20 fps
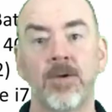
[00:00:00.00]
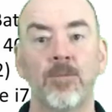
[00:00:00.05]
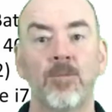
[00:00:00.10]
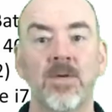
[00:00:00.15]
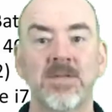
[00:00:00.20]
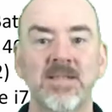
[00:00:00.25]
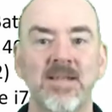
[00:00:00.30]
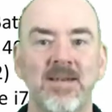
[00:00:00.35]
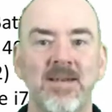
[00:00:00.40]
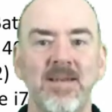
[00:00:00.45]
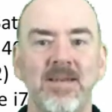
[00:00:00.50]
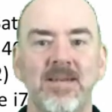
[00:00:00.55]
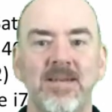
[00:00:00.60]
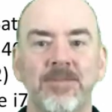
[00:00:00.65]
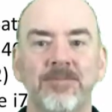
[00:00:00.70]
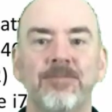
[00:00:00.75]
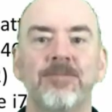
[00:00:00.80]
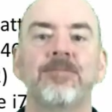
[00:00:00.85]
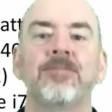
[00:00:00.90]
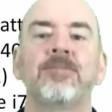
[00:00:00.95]
What's a nit?
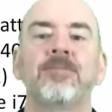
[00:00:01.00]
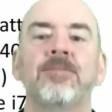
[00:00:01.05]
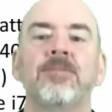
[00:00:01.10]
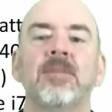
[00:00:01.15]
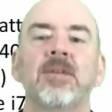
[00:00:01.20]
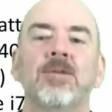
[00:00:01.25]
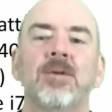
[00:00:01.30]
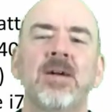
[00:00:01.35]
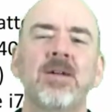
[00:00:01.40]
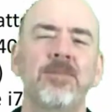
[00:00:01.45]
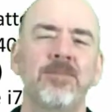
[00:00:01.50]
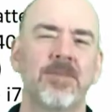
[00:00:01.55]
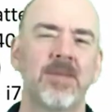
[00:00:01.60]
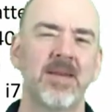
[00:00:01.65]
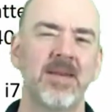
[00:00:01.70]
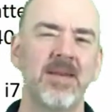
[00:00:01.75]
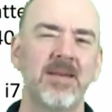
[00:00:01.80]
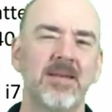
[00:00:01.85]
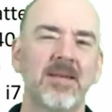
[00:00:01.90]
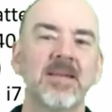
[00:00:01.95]
Well, the
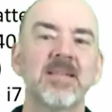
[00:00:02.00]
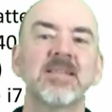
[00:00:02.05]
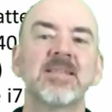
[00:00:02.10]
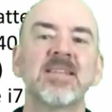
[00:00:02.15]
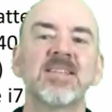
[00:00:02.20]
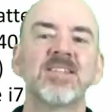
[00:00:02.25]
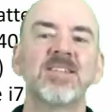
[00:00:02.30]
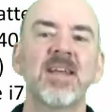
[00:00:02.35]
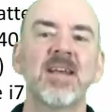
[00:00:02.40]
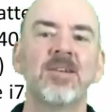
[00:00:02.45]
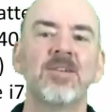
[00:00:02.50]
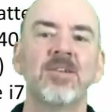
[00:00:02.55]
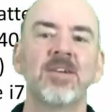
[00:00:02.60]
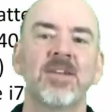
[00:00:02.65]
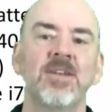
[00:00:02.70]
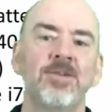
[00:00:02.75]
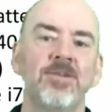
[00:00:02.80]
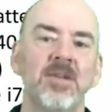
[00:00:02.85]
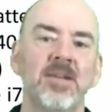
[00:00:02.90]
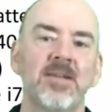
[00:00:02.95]
nit is the
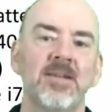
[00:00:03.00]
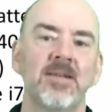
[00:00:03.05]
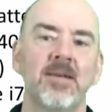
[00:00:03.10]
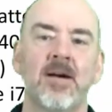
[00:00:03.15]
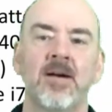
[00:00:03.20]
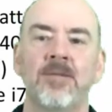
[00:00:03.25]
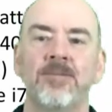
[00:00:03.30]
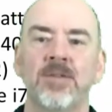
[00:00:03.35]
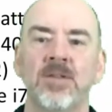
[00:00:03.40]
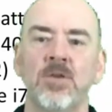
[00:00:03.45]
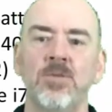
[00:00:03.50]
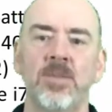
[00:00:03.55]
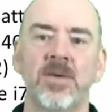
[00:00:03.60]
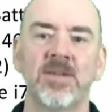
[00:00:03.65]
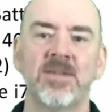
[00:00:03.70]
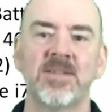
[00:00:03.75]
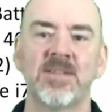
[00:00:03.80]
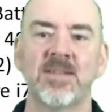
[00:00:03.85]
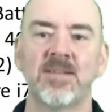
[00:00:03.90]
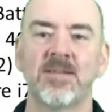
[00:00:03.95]
standard unit of
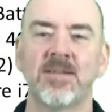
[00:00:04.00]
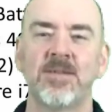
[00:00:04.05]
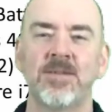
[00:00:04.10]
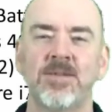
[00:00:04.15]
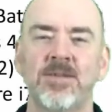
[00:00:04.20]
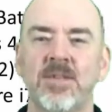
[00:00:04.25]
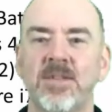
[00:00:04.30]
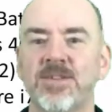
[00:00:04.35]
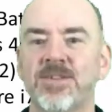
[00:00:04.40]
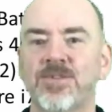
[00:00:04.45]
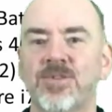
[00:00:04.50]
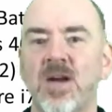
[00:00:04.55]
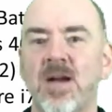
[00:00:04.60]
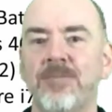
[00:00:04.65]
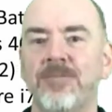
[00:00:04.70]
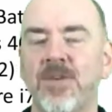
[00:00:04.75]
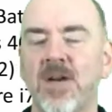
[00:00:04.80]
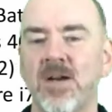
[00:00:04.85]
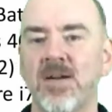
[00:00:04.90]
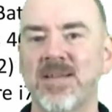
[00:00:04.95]
luminance used to
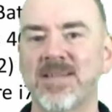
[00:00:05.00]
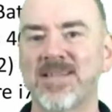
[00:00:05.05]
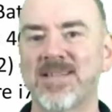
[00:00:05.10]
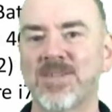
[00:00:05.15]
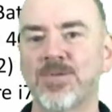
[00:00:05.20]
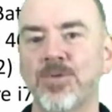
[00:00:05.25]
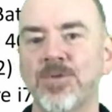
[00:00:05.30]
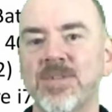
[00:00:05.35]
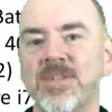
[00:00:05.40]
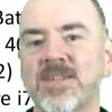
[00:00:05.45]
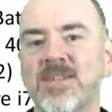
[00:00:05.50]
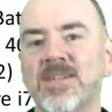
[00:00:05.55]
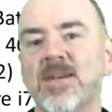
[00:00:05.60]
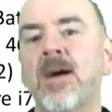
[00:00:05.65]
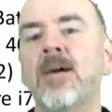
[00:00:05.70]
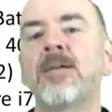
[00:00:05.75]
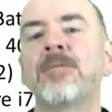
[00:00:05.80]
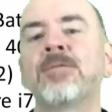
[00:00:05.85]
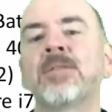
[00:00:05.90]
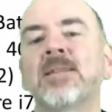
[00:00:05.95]
describe various sources
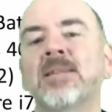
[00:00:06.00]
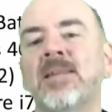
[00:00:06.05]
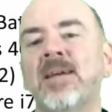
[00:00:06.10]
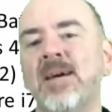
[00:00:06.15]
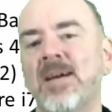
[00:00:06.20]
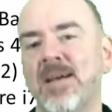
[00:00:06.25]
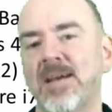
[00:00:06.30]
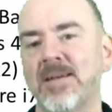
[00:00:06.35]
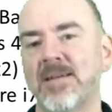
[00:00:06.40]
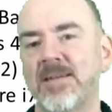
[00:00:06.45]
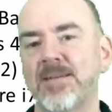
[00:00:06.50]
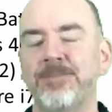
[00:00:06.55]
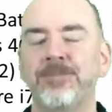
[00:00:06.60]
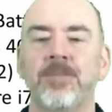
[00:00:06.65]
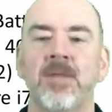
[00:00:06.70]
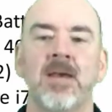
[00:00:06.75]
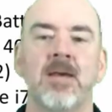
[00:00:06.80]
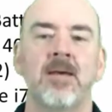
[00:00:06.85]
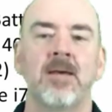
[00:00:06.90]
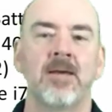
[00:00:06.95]
of light.
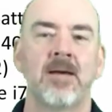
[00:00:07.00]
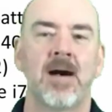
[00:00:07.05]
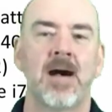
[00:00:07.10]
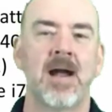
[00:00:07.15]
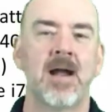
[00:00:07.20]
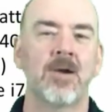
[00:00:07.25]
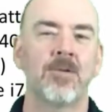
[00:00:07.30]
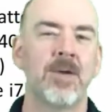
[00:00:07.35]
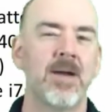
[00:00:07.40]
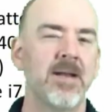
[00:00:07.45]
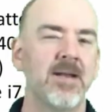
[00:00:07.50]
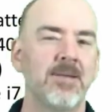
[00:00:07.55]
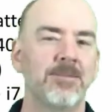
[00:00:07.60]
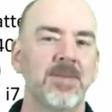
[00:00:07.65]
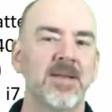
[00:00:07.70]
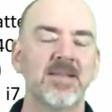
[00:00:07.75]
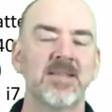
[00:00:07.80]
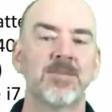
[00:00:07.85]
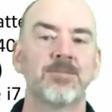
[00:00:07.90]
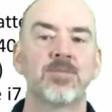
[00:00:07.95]
A higher rating
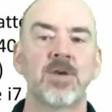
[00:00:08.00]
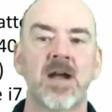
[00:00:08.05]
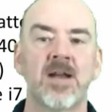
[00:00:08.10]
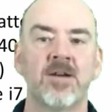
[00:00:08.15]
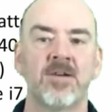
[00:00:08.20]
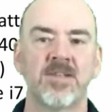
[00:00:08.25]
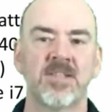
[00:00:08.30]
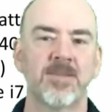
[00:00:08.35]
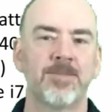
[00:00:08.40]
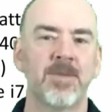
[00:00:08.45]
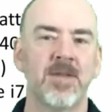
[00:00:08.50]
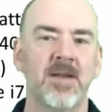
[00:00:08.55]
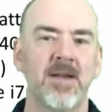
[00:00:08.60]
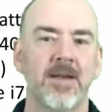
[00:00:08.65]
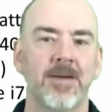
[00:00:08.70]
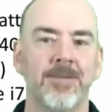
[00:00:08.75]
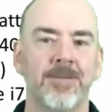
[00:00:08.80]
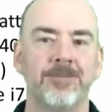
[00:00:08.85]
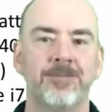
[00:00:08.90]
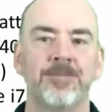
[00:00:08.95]
means a brighter
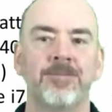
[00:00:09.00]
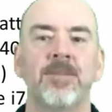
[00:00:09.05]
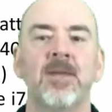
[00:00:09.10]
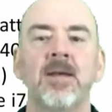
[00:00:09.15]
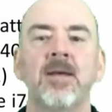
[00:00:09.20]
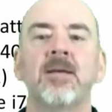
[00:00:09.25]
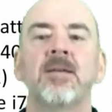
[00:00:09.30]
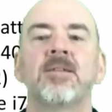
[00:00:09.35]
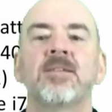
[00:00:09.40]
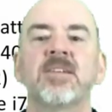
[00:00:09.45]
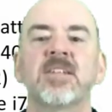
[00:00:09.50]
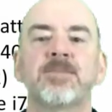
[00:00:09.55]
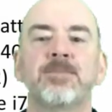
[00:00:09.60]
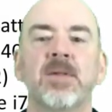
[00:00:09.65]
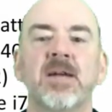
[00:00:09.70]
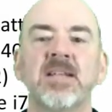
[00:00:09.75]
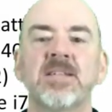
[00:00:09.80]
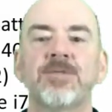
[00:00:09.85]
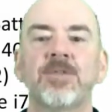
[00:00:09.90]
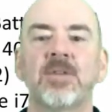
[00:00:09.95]
display.
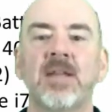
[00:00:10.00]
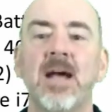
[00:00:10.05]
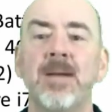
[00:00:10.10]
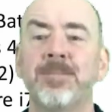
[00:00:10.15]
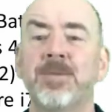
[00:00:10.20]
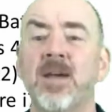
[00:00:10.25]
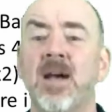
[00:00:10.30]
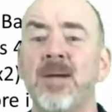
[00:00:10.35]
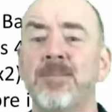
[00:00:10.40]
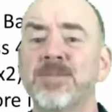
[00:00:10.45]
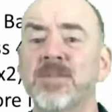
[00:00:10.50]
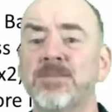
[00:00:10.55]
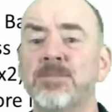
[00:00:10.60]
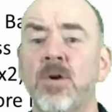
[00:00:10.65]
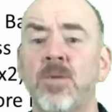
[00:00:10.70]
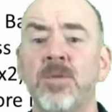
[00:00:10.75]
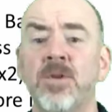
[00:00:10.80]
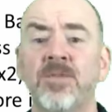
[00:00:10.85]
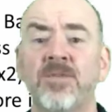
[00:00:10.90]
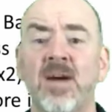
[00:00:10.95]
Displays for laptops and
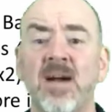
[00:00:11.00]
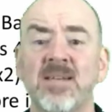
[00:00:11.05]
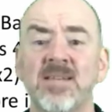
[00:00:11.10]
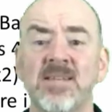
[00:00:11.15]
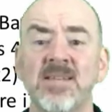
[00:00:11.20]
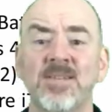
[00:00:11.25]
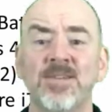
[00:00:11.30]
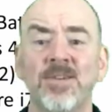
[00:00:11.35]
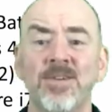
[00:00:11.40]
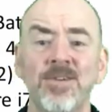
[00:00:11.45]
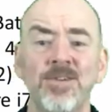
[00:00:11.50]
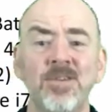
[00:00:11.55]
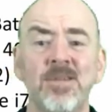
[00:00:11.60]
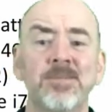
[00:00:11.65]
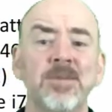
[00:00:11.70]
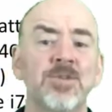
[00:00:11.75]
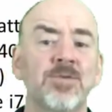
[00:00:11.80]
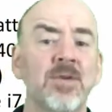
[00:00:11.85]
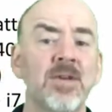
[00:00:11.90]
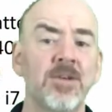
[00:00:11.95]
mobile devices are usually
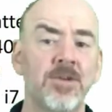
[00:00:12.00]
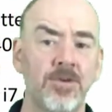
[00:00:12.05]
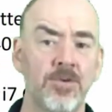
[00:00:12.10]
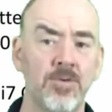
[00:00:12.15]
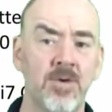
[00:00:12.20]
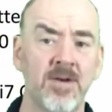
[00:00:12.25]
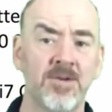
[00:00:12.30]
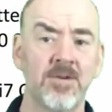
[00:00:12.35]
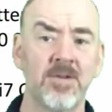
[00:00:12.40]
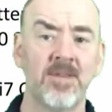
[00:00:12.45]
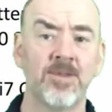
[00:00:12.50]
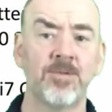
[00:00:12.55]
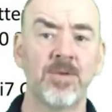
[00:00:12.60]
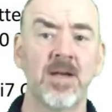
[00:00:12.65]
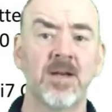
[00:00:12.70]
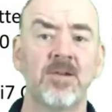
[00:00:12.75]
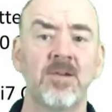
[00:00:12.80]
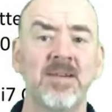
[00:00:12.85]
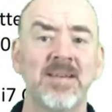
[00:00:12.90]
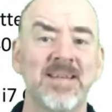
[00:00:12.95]
between 200 and
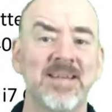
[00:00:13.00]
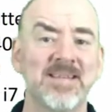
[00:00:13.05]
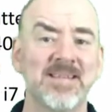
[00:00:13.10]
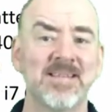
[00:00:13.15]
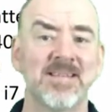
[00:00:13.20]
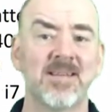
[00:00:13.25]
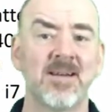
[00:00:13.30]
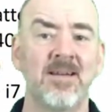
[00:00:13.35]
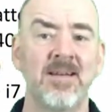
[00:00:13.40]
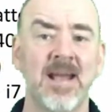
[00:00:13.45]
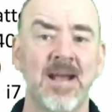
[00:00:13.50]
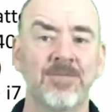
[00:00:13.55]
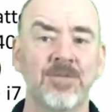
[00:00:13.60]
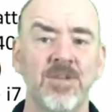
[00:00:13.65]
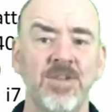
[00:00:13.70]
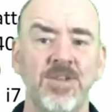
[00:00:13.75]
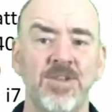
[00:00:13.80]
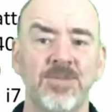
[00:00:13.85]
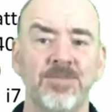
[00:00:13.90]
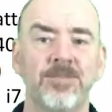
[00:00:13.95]
300 nits on
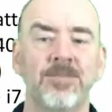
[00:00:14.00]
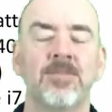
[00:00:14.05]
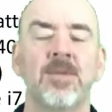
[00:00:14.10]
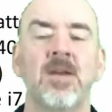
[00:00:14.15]
average.